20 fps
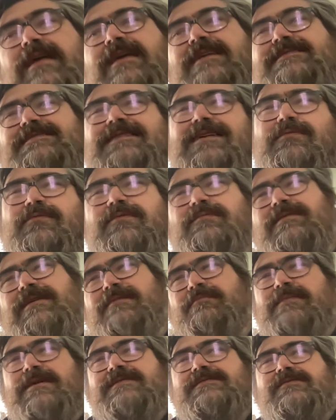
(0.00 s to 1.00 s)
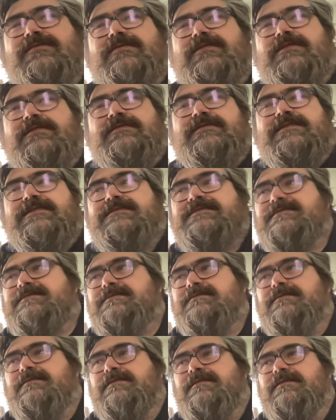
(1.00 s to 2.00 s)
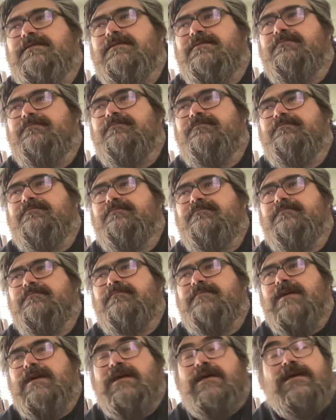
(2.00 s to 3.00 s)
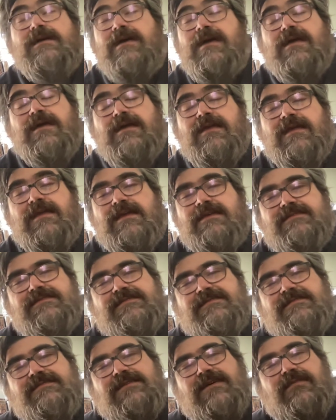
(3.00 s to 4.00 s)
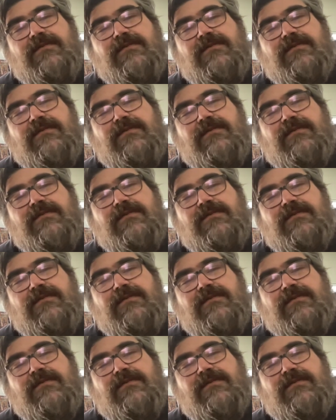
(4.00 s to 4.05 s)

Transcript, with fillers: i guess that would be a mental illness um, I, I, guess is